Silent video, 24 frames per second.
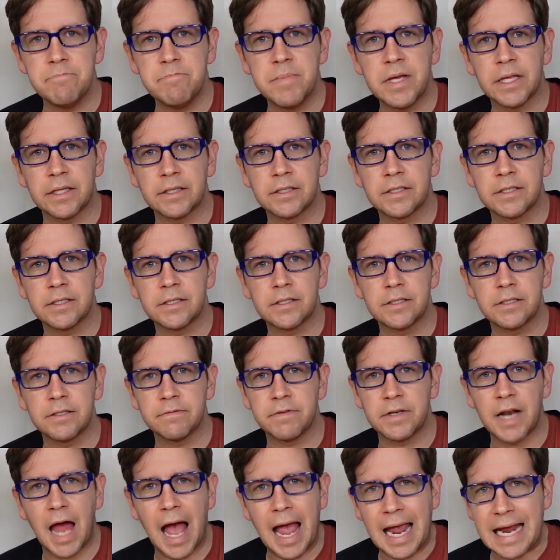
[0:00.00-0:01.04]
midst
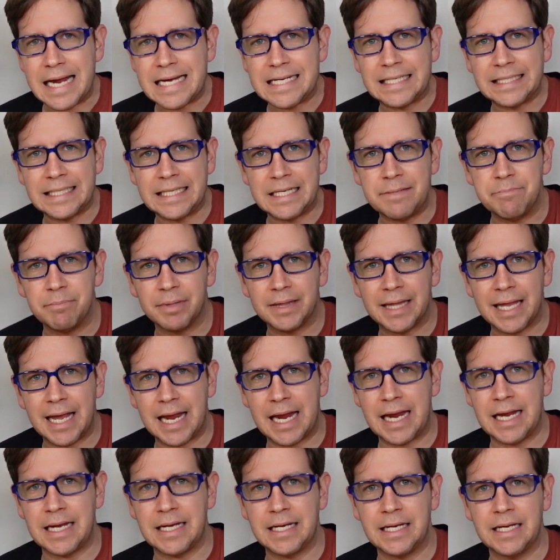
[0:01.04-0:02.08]
of an icy
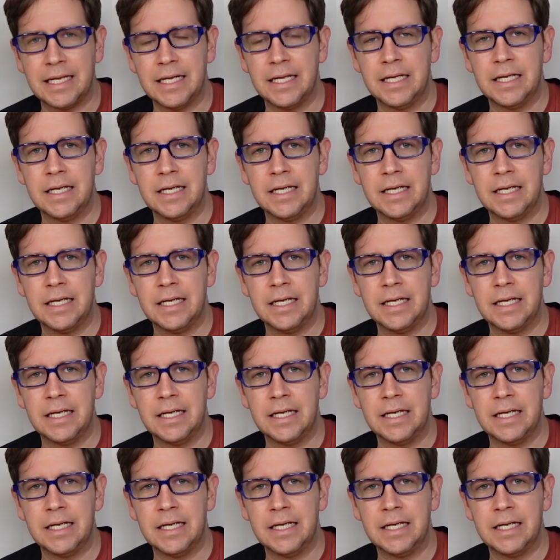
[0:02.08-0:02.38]
plain,